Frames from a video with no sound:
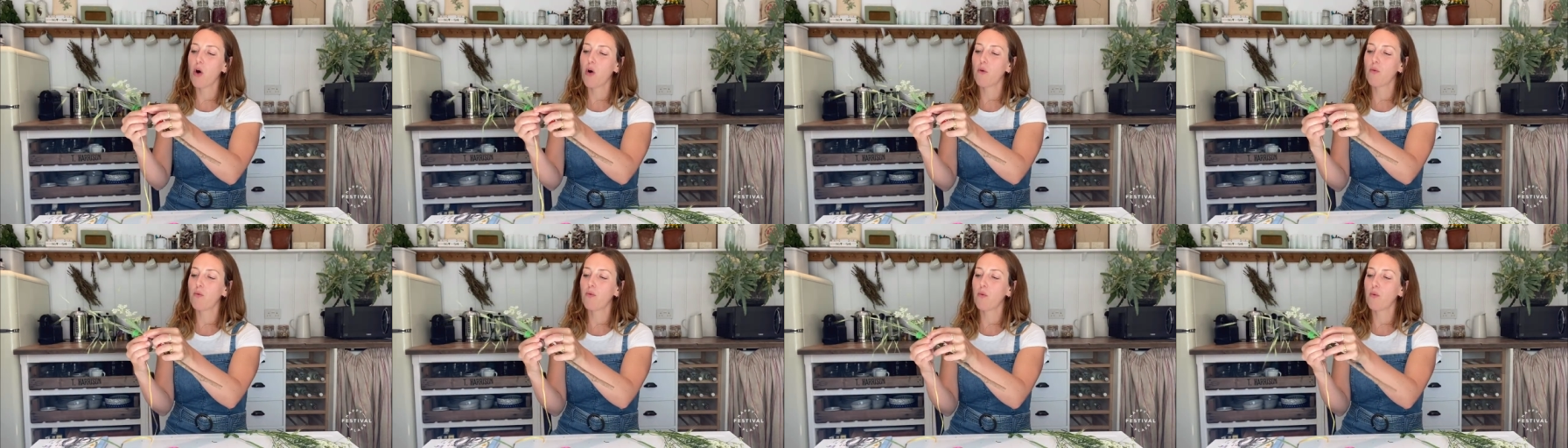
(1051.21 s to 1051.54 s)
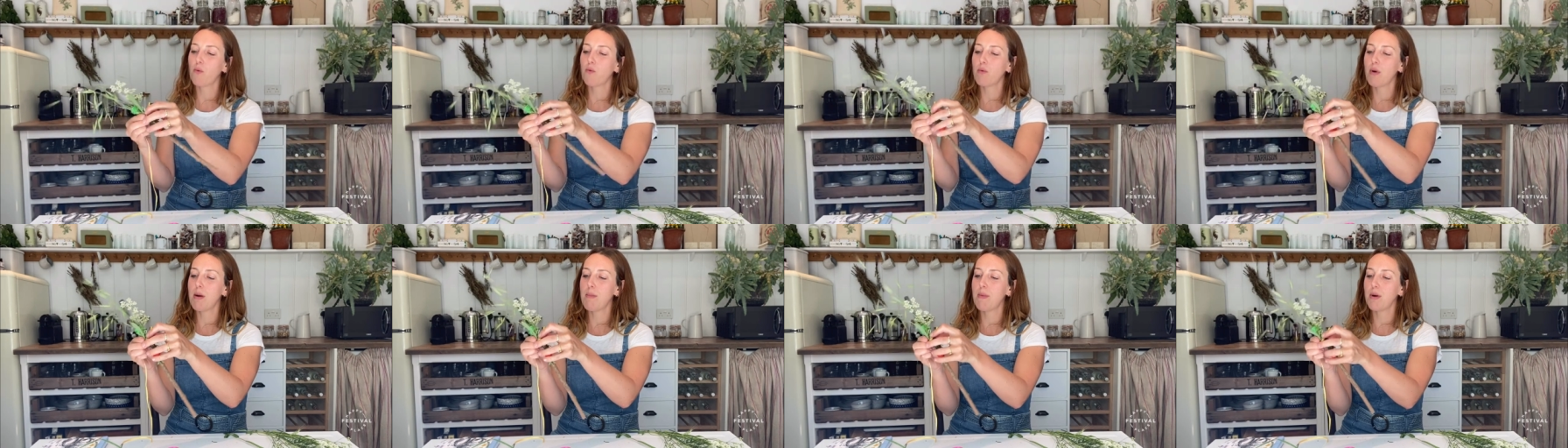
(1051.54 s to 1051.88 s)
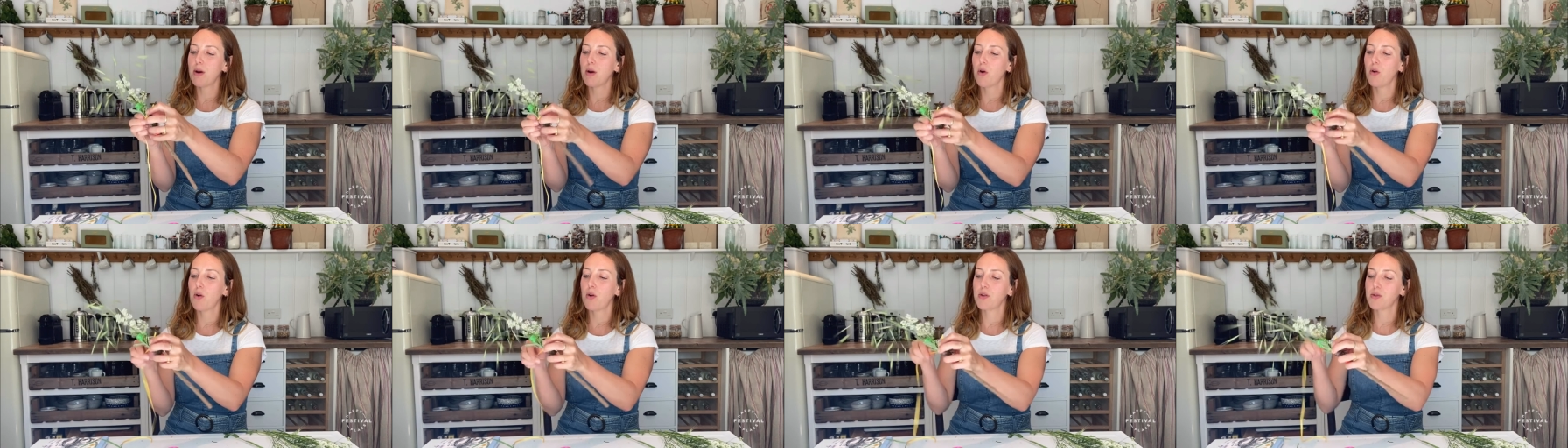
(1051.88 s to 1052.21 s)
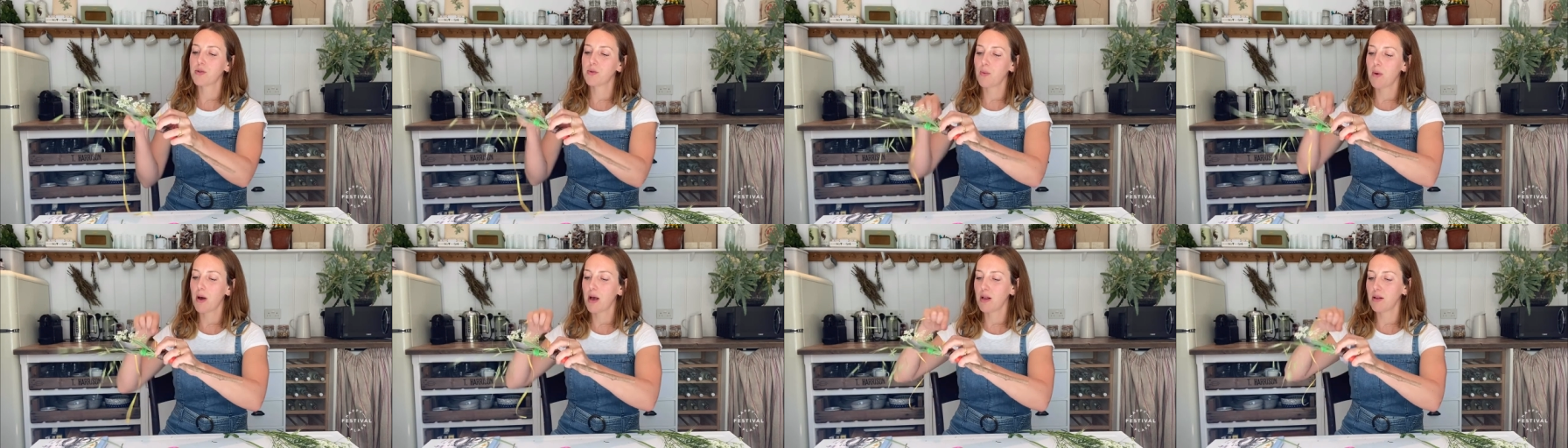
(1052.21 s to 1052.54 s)
of ribbon on
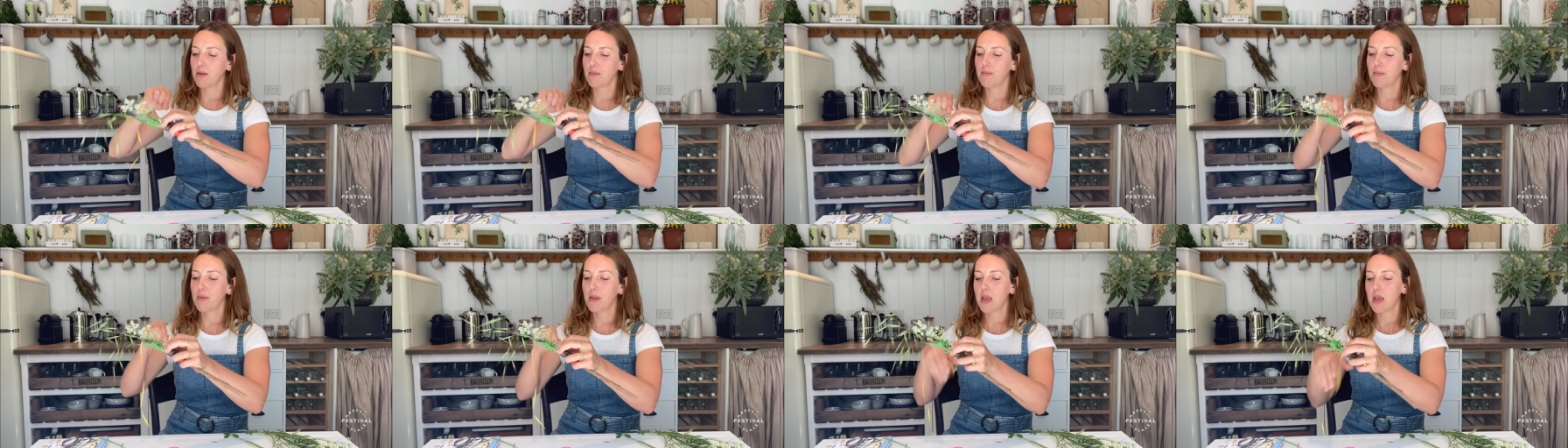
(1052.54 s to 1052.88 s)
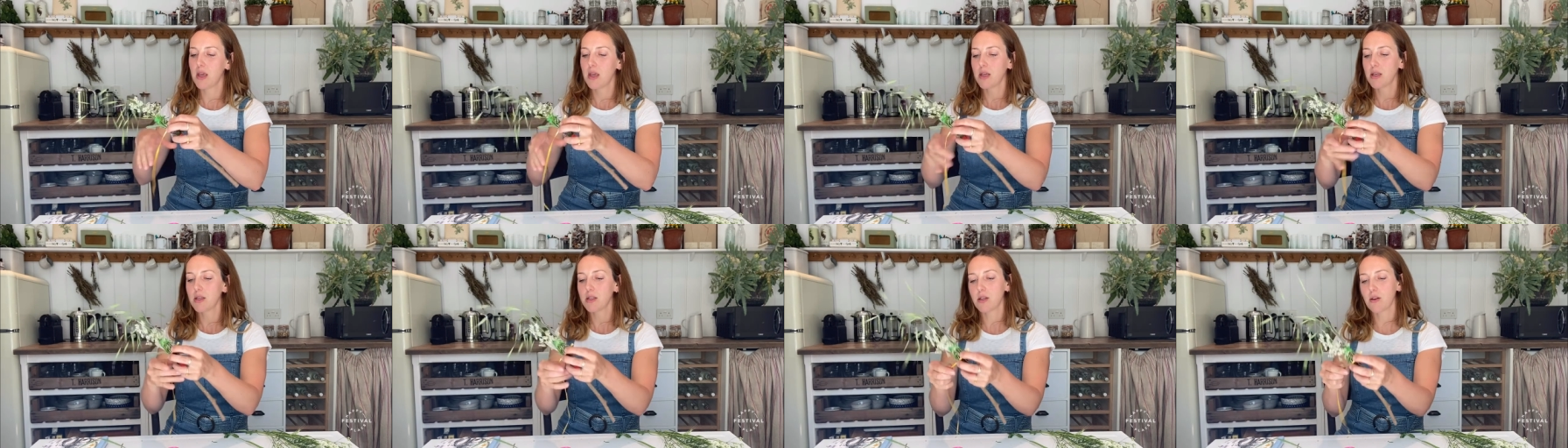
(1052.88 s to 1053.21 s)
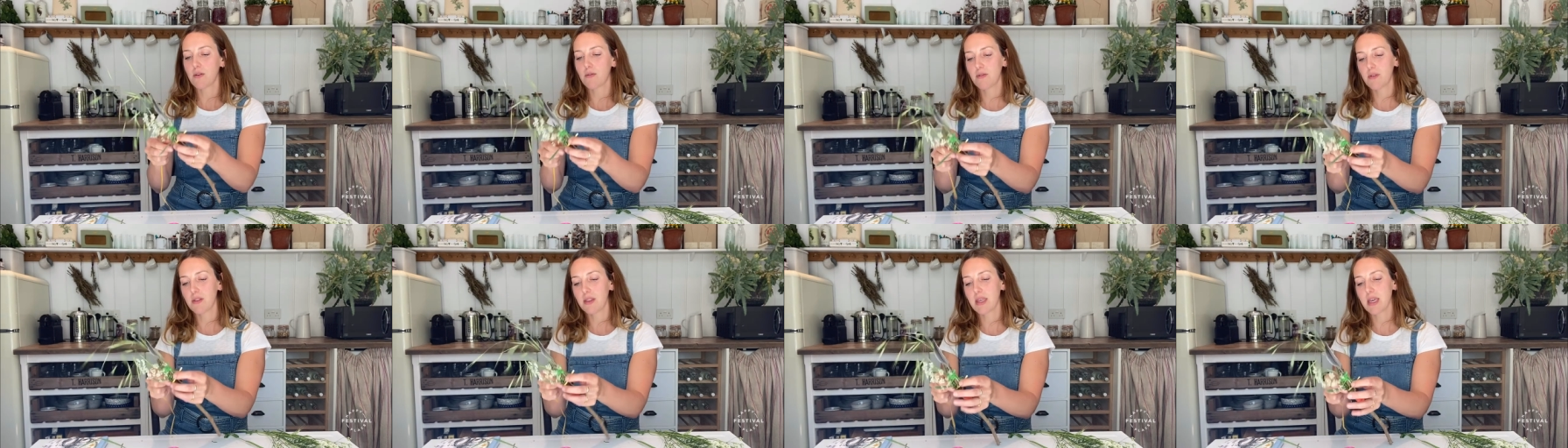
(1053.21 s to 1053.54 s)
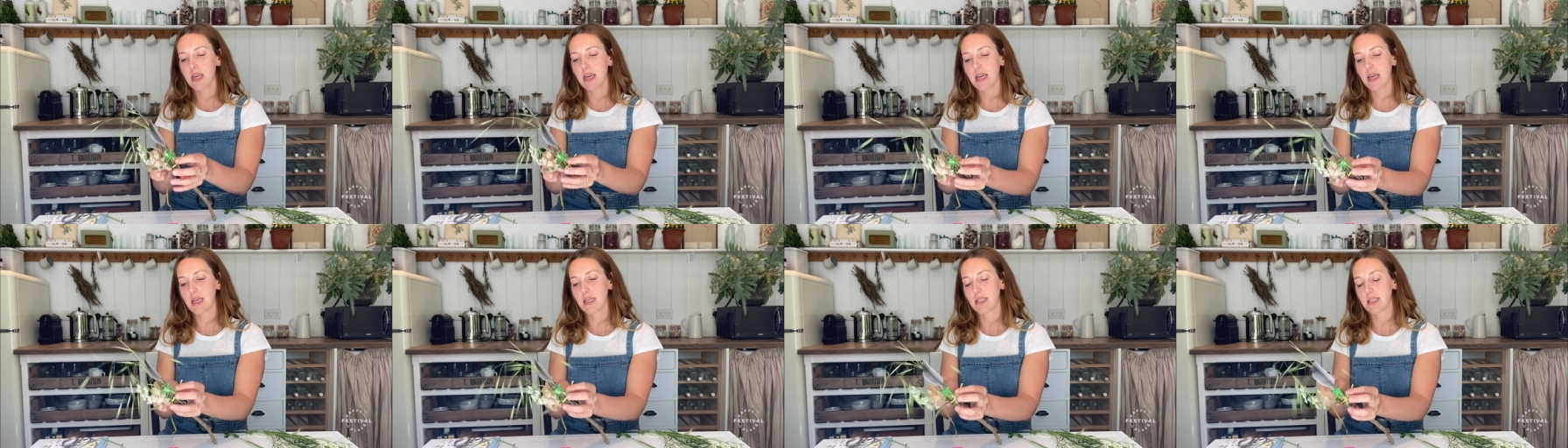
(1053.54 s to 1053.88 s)
as well. So for
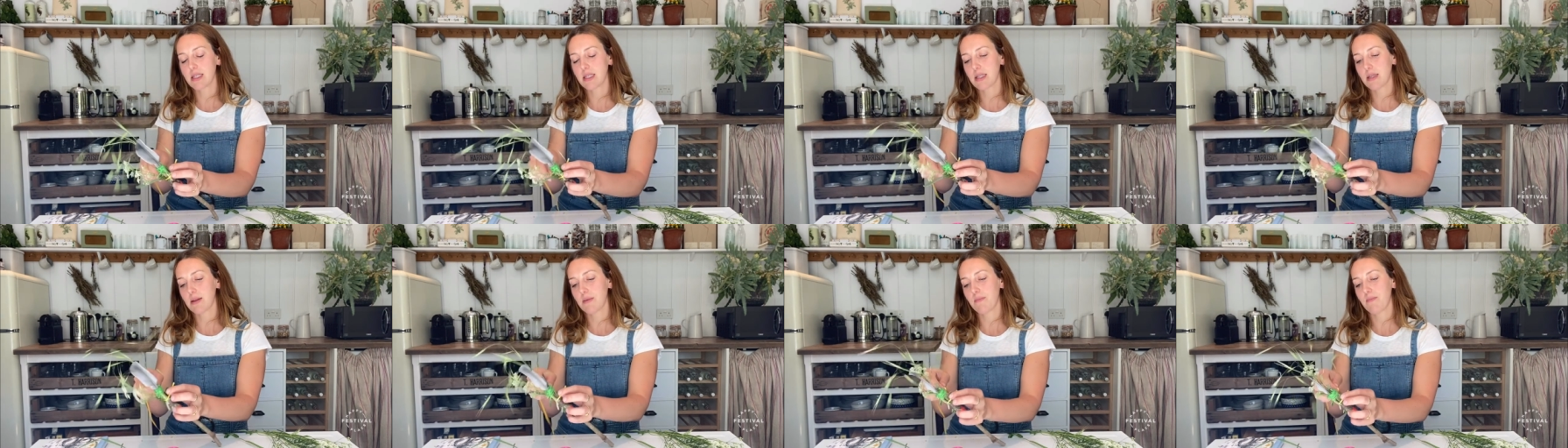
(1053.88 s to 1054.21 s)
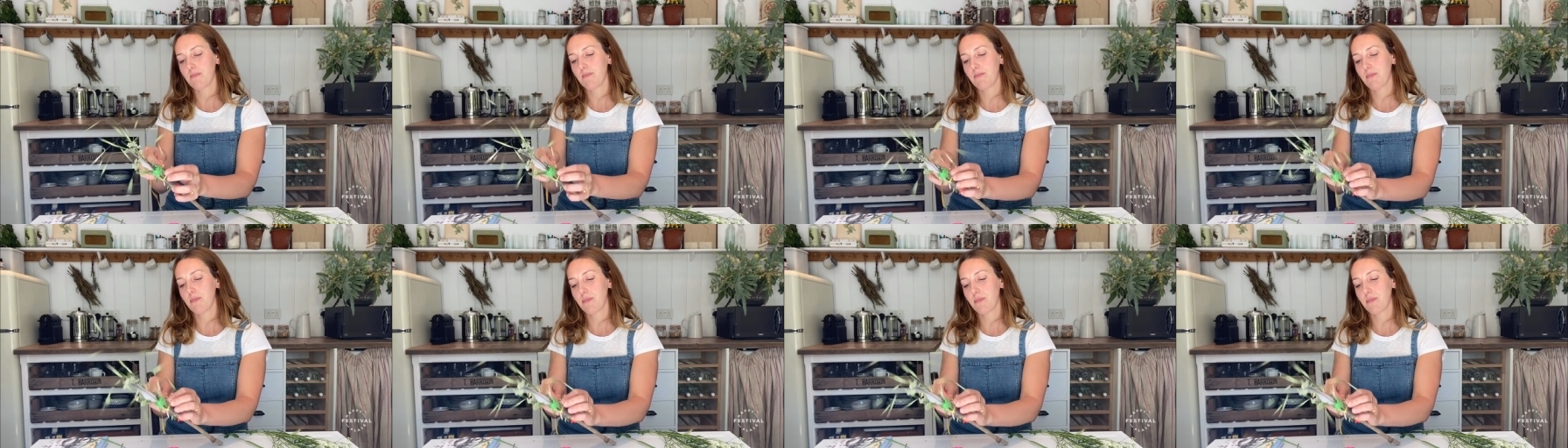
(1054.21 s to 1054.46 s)
this,